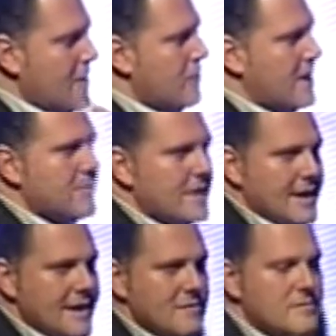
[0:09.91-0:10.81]
what I'm
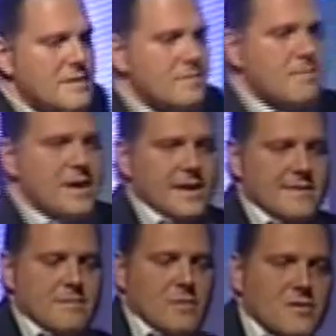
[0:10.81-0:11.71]
telling you will be
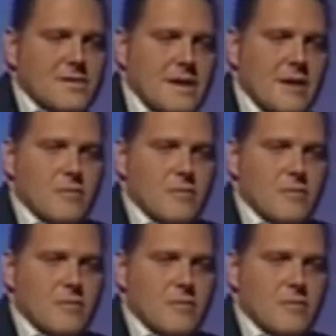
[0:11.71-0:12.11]
based mostly on